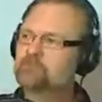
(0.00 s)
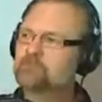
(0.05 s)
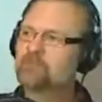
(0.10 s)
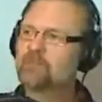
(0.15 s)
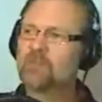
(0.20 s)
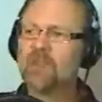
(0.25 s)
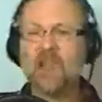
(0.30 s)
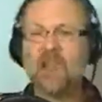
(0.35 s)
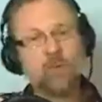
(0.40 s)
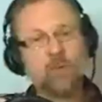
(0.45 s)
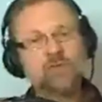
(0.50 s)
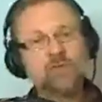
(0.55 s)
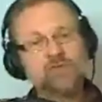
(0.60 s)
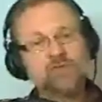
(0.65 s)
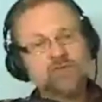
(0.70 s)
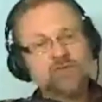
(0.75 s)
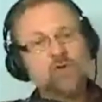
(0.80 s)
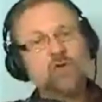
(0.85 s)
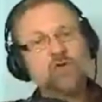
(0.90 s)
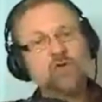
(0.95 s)
and we
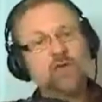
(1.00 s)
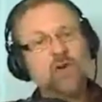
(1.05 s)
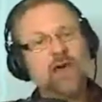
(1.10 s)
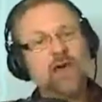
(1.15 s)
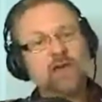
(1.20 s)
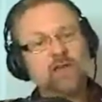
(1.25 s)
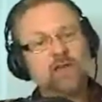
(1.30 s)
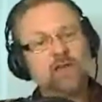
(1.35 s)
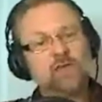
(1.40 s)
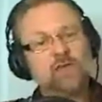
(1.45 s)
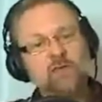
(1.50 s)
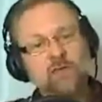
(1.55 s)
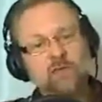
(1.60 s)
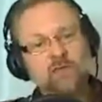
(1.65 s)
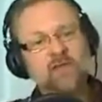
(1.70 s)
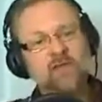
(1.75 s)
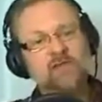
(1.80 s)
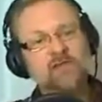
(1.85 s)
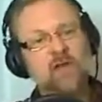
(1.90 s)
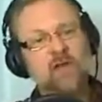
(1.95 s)
show you how to use
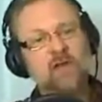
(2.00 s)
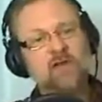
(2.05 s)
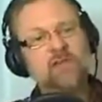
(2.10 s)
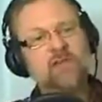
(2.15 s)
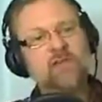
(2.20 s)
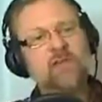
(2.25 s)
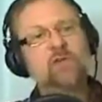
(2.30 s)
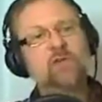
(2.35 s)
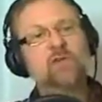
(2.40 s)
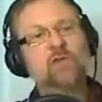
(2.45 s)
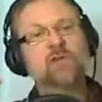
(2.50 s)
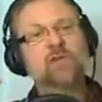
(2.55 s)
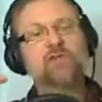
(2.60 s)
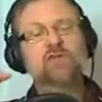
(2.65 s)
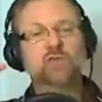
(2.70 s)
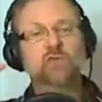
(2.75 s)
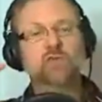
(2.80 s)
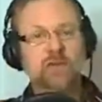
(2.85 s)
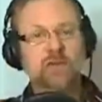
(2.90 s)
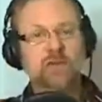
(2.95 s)
reflexology in order to
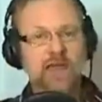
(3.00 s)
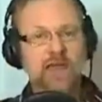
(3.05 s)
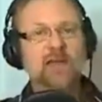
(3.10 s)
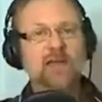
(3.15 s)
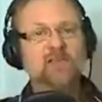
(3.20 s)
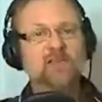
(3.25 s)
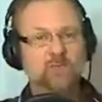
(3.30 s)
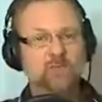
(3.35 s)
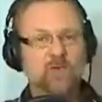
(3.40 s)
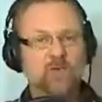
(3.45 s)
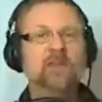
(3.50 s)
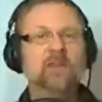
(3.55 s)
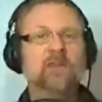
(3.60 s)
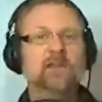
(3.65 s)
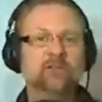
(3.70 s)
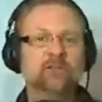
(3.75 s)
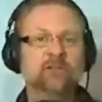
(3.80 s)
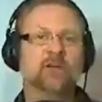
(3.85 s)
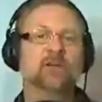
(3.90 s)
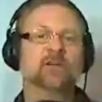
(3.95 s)
relax right in
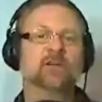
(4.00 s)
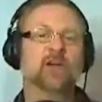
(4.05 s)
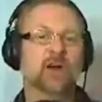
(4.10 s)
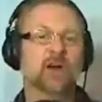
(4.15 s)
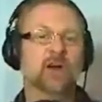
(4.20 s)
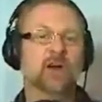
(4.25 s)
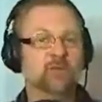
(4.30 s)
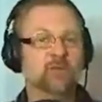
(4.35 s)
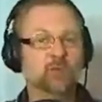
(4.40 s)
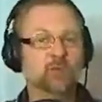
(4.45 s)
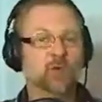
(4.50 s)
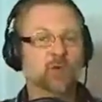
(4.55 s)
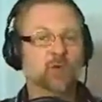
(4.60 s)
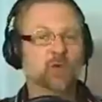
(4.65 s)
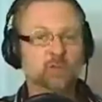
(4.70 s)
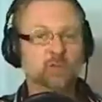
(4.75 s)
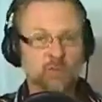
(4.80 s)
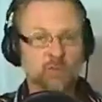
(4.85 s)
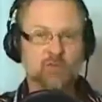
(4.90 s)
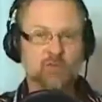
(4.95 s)
front of your
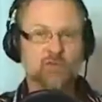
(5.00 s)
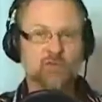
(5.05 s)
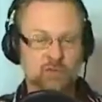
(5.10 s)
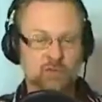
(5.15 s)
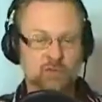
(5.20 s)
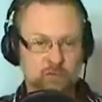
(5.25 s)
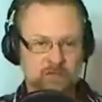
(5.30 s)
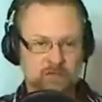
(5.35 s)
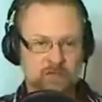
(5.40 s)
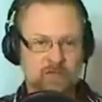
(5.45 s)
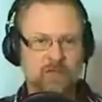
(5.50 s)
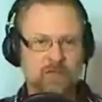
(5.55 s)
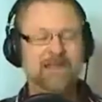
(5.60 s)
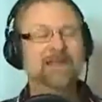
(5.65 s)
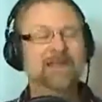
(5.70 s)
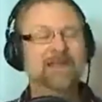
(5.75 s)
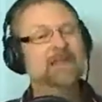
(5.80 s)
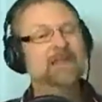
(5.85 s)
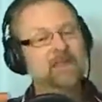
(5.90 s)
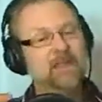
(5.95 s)
computer terminal.
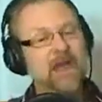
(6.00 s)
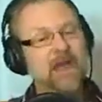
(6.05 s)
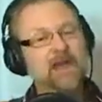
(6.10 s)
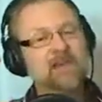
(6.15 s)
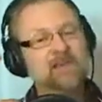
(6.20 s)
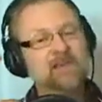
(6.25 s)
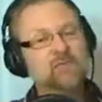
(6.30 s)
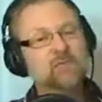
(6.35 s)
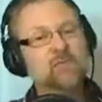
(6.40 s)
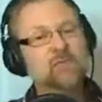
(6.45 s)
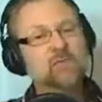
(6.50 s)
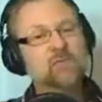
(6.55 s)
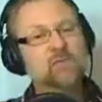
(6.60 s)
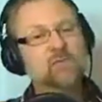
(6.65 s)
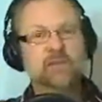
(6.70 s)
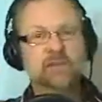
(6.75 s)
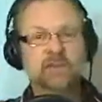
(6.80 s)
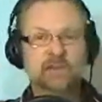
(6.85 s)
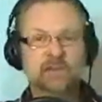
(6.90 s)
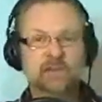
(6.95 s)
That is one of
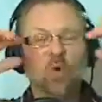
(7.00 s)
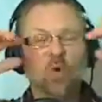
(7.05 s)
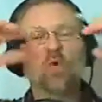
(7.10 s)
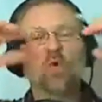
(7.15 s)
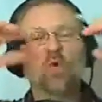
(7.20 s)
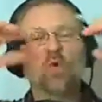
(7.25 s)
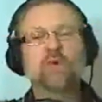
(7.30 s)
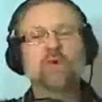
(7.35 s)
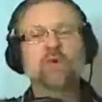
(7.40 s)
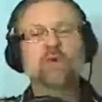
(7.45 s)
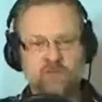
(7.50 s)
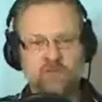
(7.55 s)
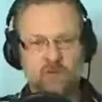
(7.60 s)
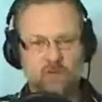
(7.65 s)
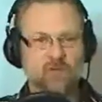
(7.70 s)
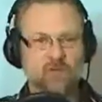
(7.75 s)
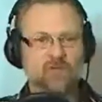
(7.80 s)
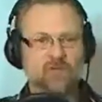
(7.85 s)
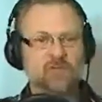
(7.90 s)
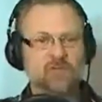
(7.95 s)
the
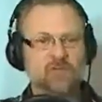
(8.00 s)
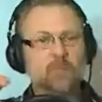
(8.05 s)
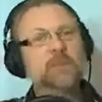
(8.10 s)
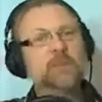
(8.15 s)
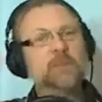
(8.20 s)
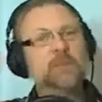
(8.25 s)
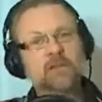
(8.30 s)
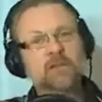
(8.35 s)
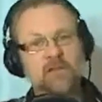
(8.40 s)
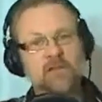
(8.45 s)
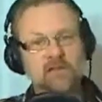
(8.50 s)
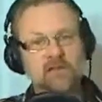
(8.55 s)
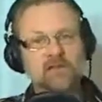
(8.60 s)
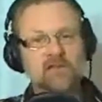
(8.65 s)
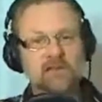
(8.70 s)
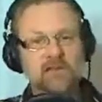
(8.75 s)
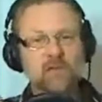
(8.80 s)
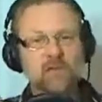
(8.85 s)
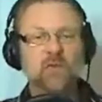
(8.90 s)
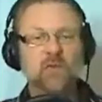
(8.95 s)
cornerstones or the pillars
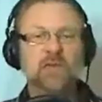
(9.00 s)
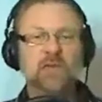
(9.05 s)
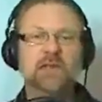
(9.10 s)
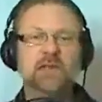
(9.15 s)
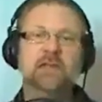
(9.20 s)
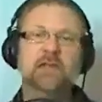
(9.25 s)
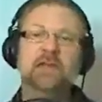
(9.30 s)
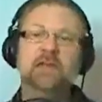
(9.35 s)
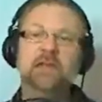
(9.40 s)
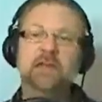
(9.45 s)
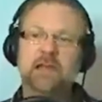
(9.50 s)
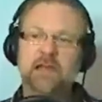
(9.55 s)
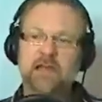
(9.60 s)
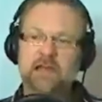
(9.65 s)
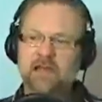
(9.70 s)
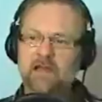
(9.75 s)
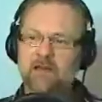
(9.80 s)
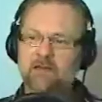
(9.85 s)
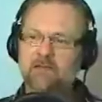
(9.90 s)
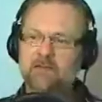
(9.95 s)
that we
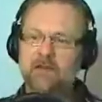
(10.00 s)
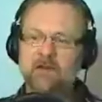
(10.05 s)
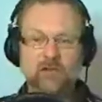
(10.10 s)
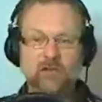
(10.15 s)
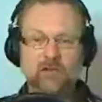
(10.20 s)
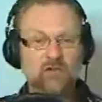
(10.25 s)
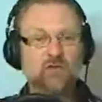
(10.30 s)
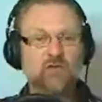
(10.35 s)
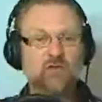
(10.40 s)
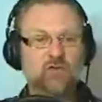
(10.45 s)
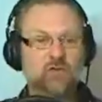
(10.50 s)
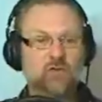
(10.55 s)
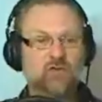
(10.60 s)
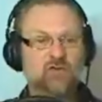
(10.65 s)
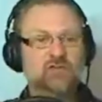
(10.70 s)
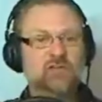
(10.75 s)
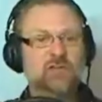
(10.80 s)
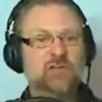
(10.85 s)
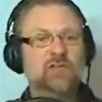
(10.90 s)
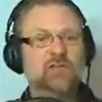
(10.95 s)
have used
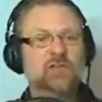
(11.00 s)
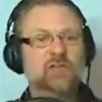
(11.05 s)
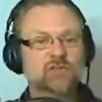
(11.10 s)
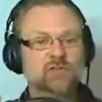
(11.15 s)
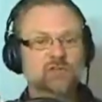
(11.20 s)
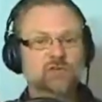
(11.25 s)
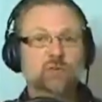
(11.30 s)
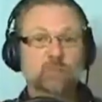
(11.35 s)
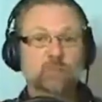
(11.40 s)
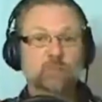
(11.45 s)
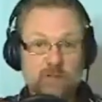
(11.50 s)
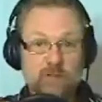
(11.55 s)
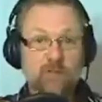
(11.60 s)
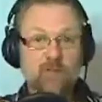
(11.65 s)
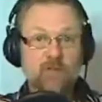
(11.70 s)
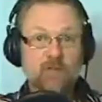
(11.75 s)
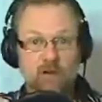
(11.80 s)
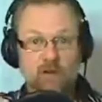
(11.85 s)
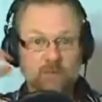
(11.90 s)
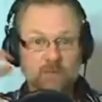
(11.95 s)
to build
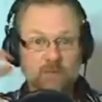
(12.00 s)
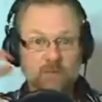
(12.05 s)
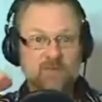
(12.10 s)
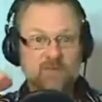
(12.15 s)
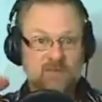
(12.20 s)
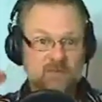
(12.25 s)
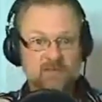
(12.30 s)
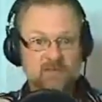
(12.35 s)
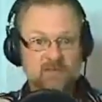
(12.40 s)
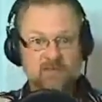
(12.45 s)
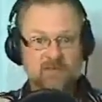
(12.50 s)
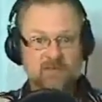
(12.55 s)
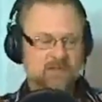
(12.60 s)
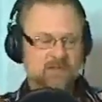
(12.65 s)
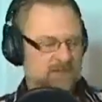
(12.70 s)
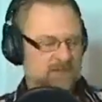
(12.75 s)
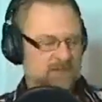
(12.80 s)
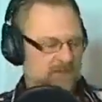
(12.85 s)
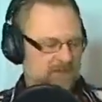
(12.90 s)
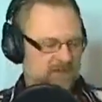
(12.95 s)
our business,
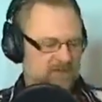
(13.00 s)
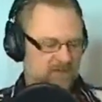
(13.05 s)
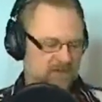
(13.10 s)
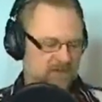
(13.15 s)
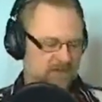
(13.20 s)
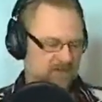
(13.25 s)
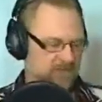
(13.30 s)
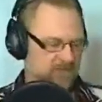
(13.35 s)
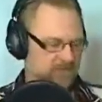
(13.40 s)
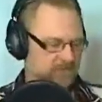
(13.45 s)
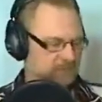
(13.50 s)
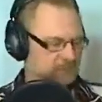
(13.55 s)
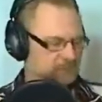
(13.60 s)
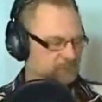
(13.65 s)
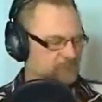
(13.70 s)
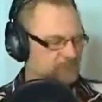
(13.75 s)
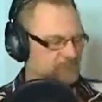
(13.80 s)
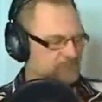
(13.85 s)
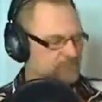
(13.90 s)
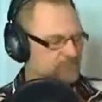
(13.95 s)
Reflexonics.
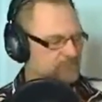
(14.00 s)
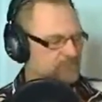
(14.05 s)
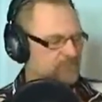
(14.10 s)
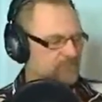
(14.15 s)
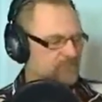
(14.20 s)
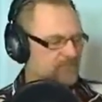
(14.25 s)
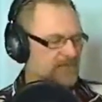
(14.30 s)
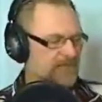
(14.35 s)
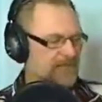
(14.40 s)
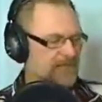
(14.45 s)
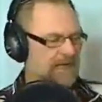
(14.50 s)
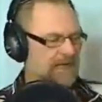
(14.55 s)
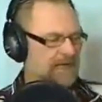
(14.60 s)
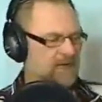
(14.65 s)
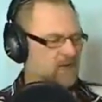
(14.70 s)
And